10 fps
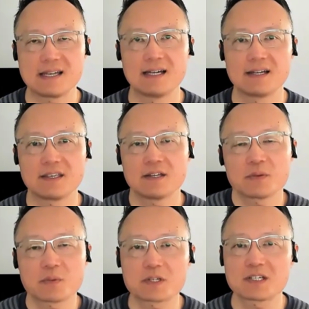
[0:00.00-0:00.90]

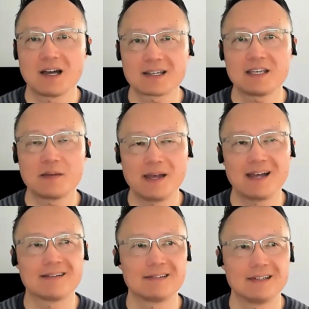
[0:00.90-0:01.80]
we're talking
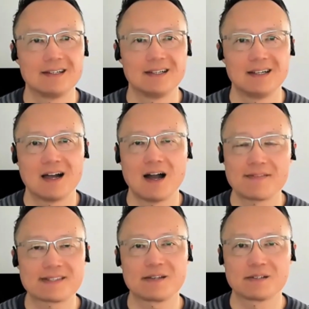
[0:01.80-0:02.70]
about
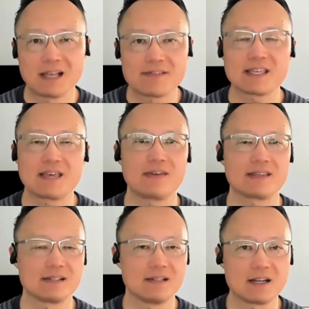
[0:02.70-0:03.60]
obviously your life
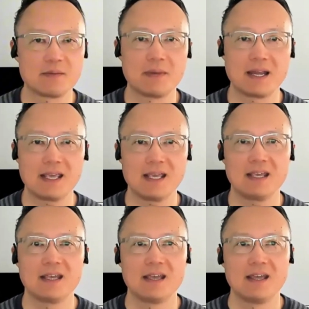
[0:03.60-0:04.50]
savings, a lot of
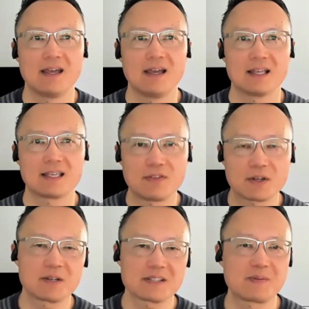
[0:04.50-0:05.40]
money. Like if you're
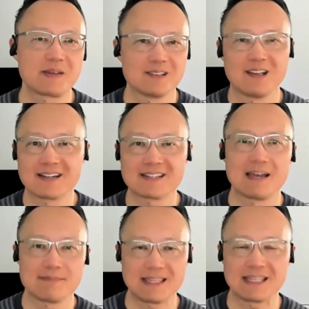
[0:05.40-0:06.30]
going to spend a lot of
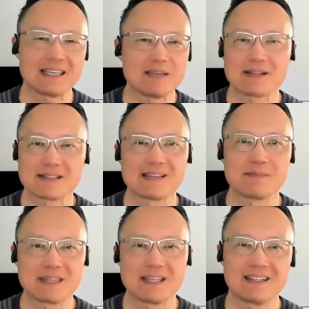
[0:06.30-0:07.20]
time thinking about
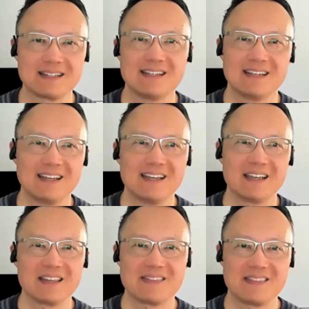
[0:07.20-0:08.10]
something,
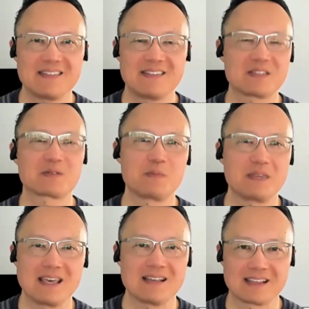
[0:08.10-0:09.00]
this would
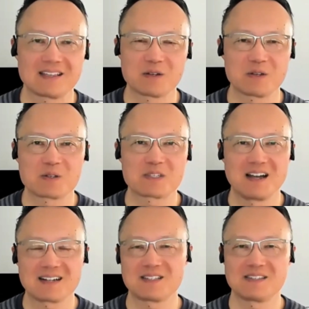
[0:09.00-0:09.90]
be it. Like your
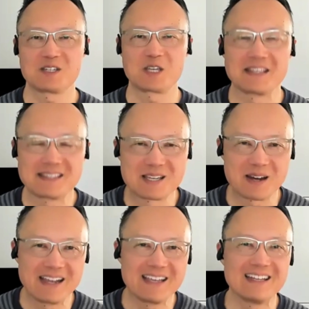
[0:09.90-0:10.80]
stock
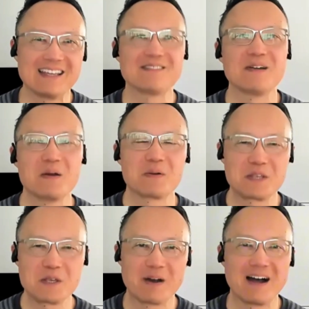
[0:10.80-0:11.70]
decisions, right? And
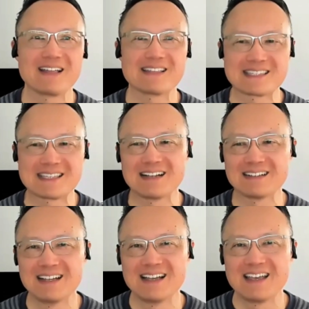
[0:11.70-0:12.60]
whether you buy and
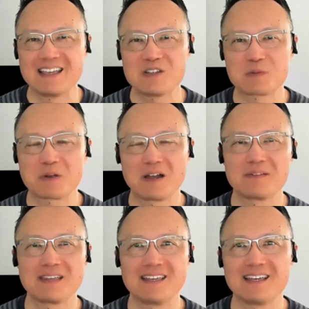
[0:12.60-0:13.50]
sell, you should
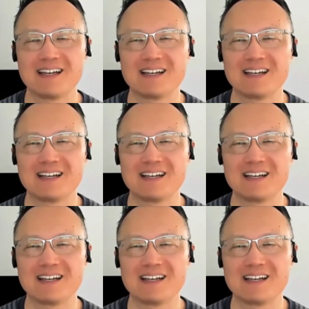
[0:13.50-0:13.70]
probably,